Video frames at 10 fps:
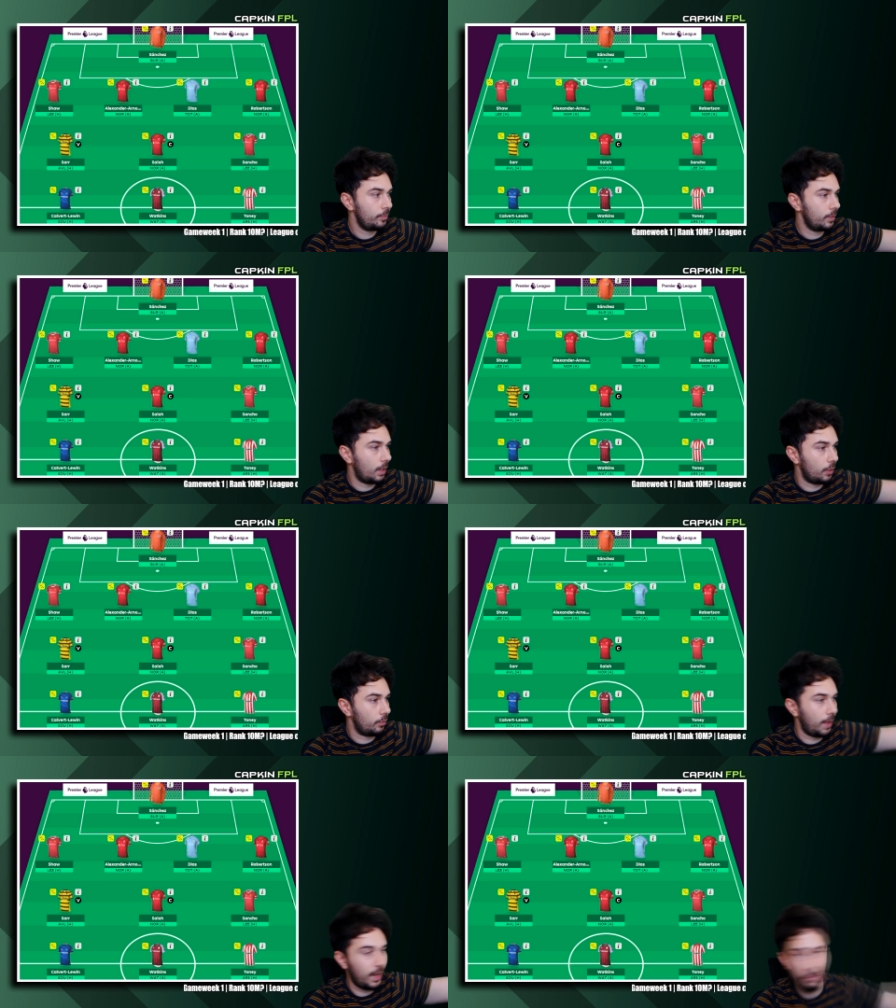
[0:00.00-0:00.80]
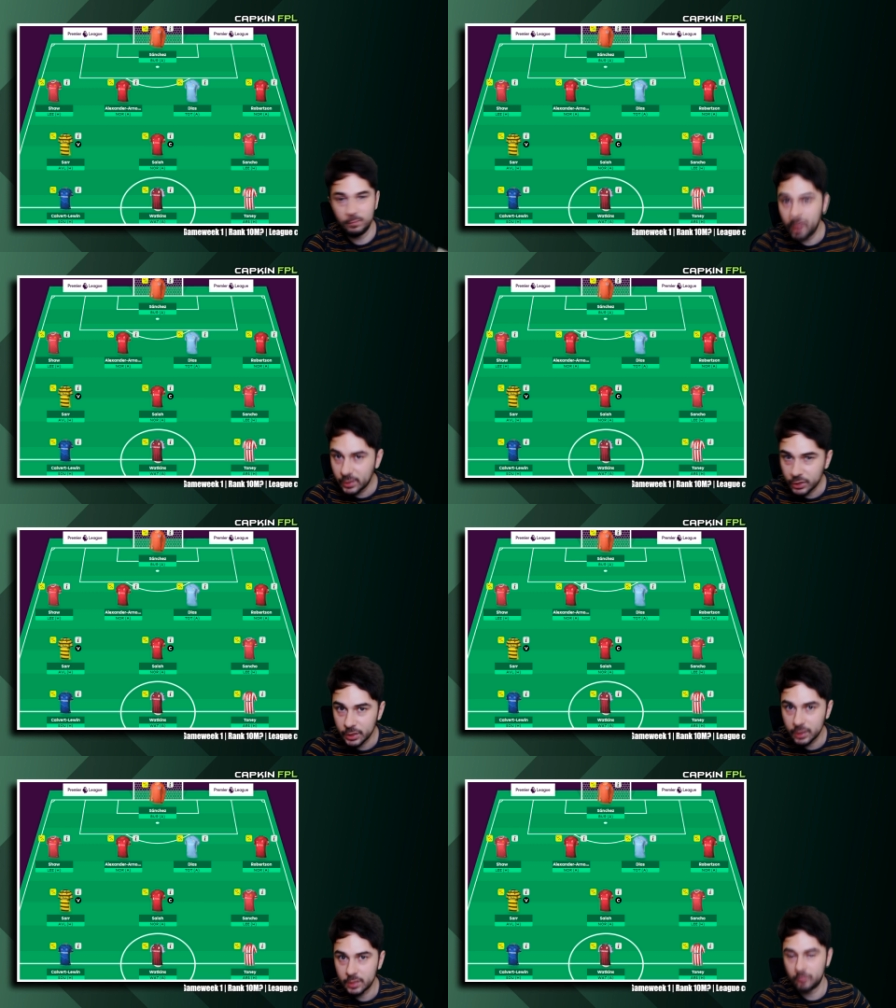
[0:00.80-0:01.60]
I don't know, eight
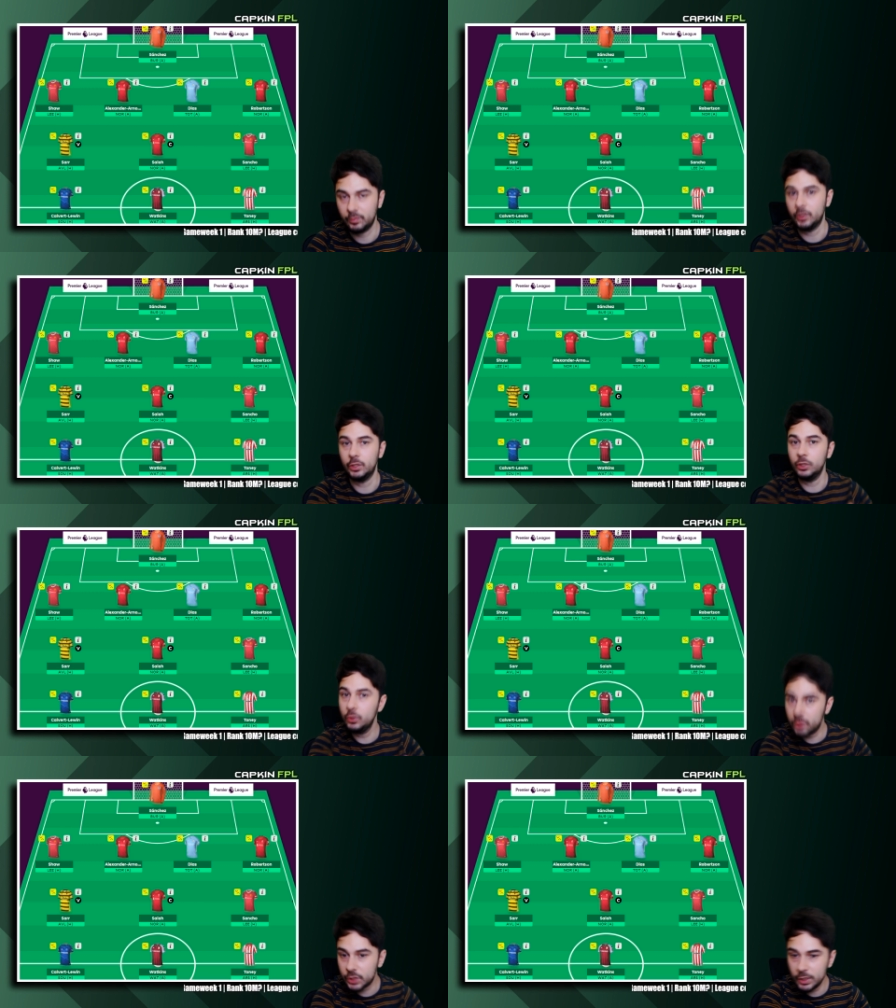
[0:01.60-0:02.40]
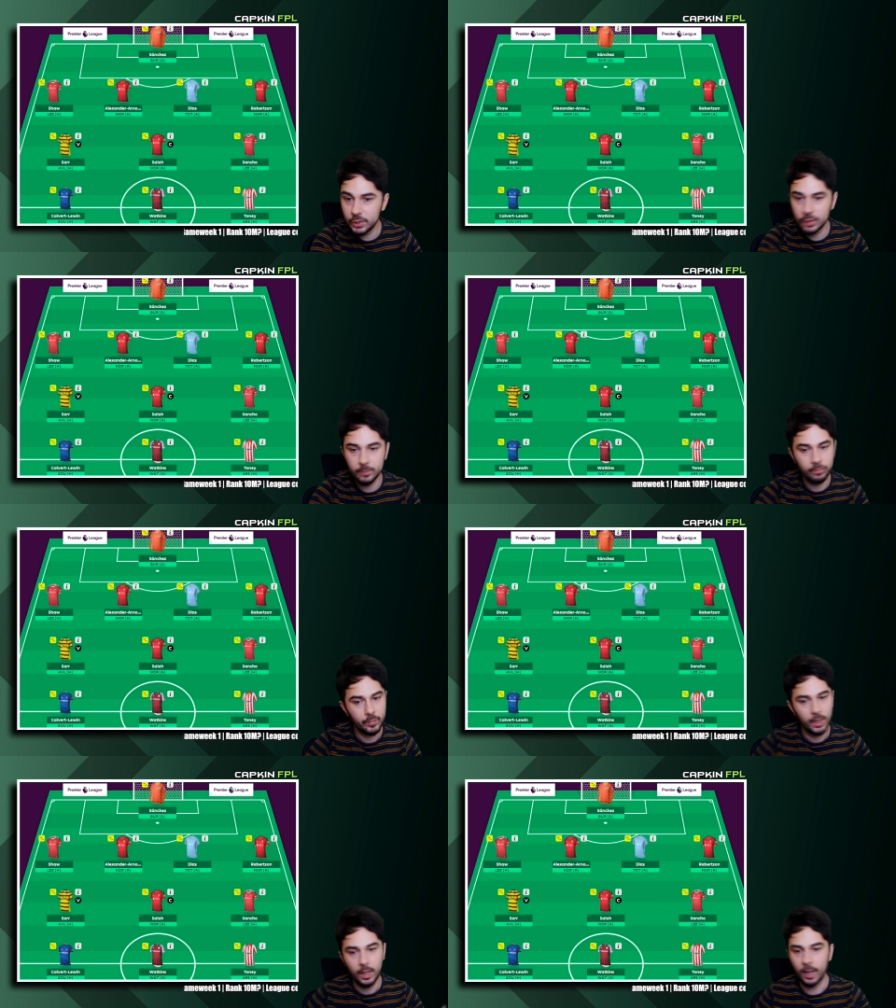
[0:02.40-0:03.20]
fixtures for the new season
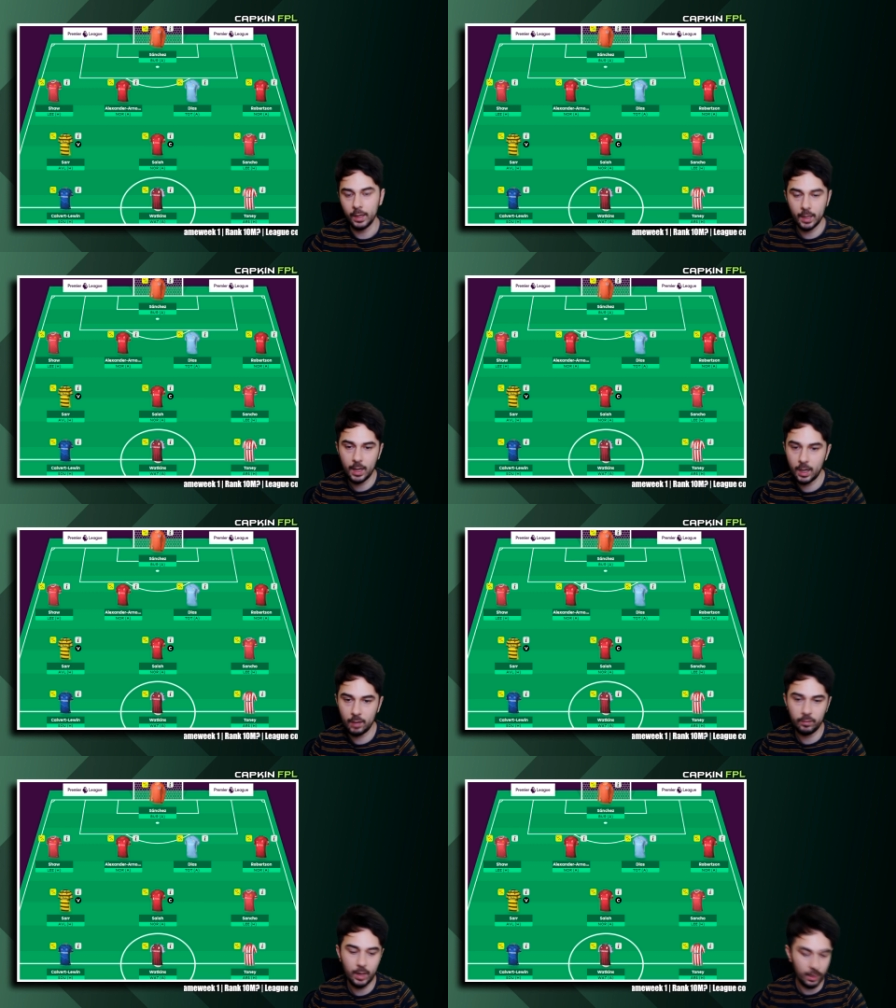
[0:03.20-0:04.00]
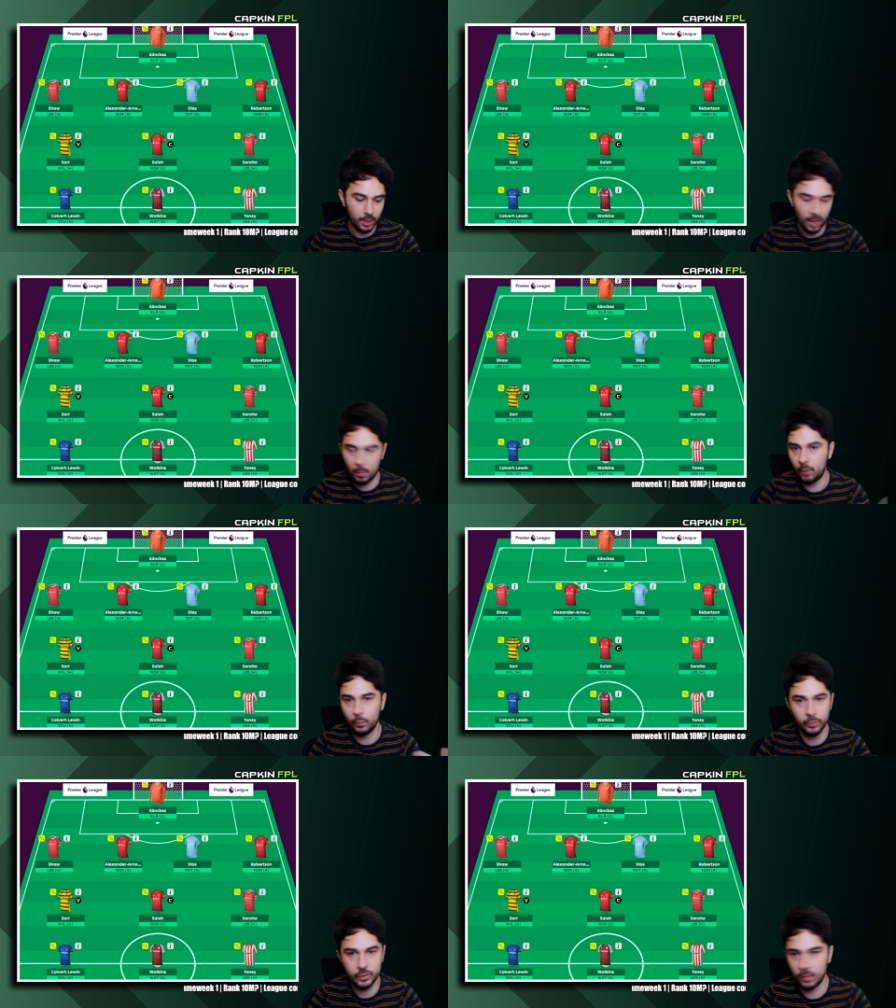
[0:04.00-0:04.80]
and kind of like come up
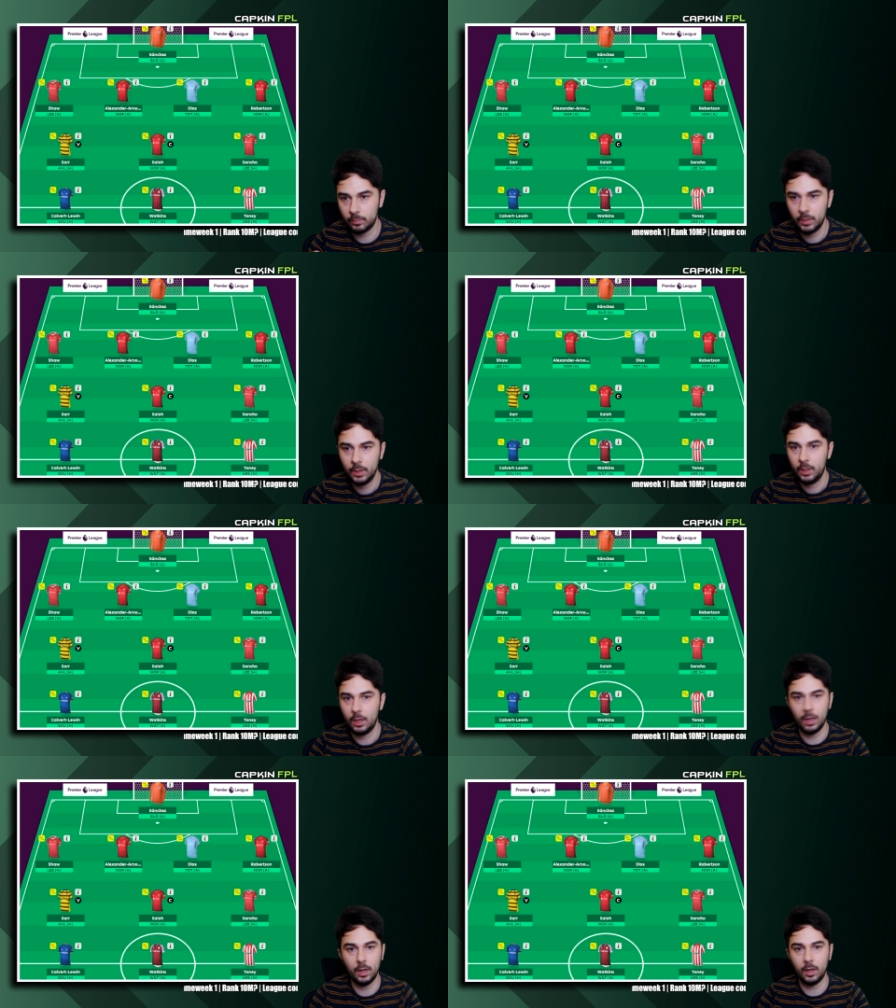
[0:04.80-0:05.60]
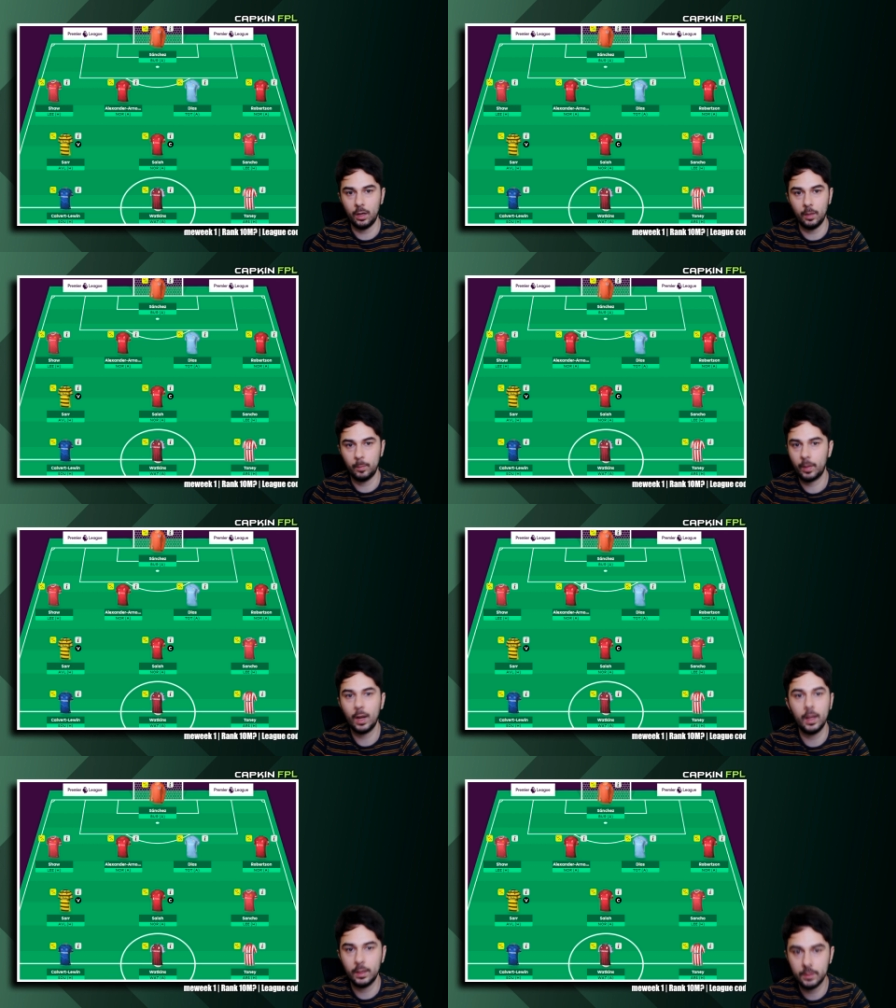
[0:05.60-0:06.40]
with some uh,
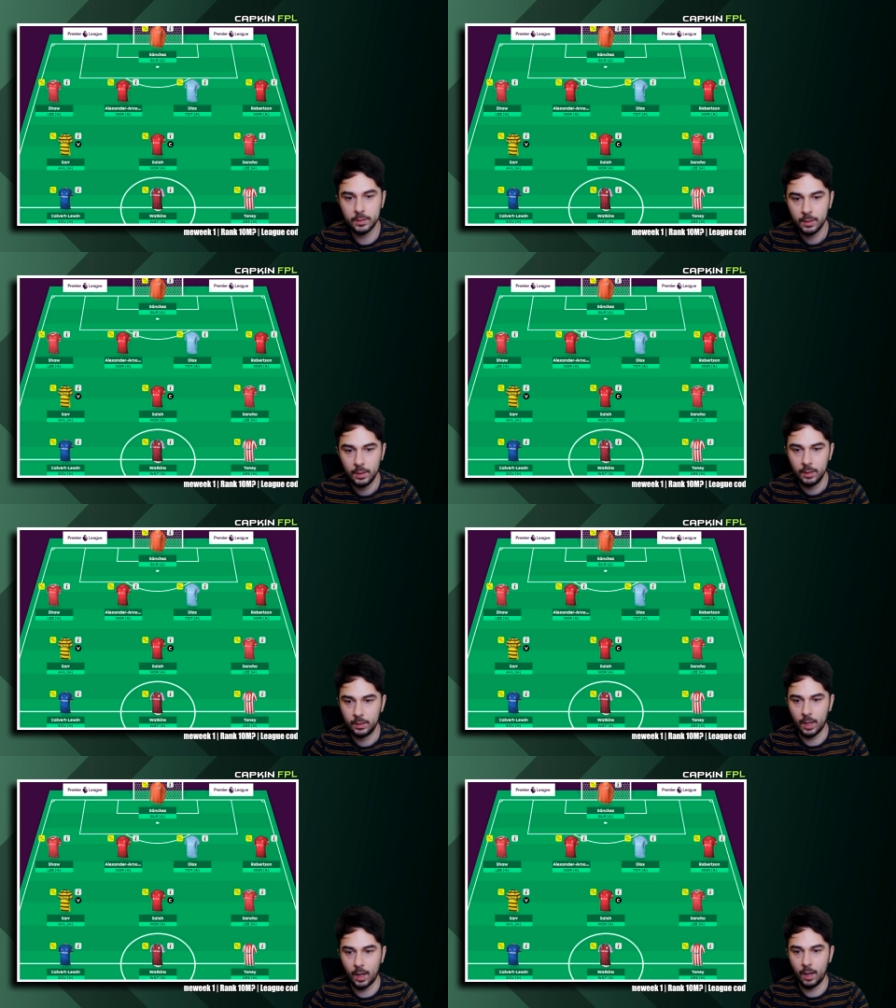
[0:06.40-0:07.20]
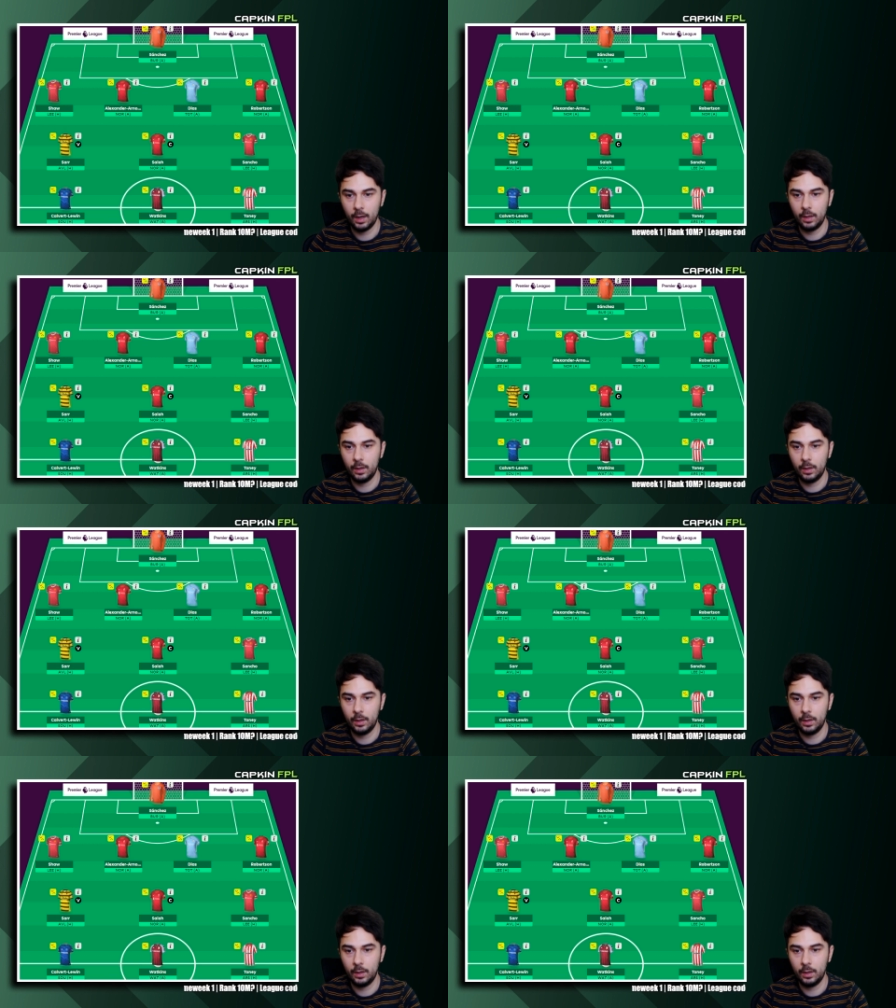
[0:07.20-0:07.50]
players that